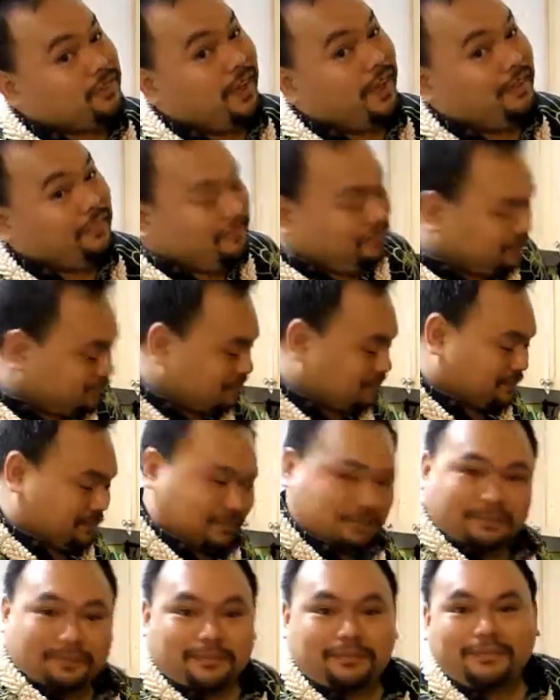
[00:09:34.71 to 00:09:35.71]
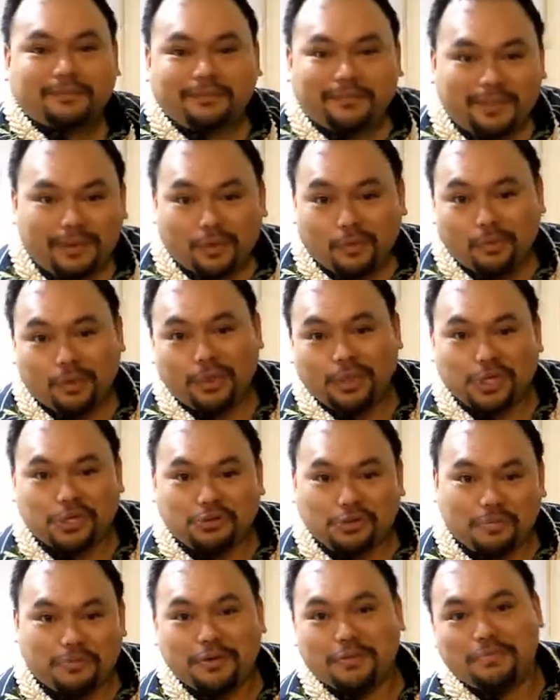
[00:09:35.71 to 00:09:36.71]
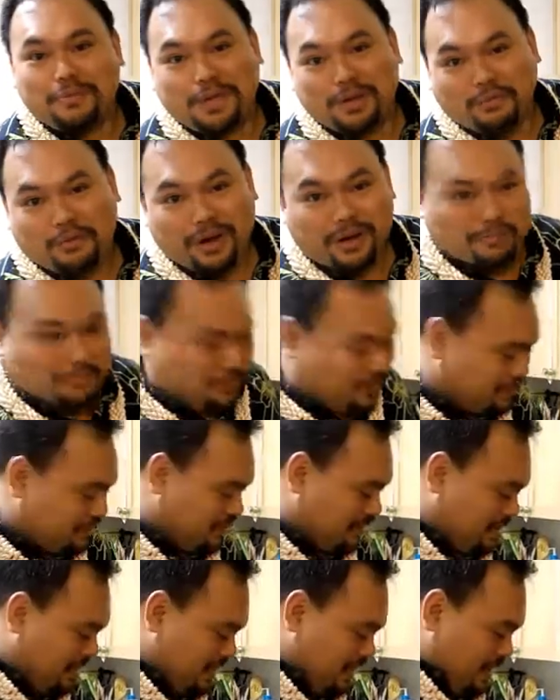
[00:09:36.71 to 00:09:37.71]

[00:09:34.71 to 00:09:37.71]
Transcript: done with the triple B ribs.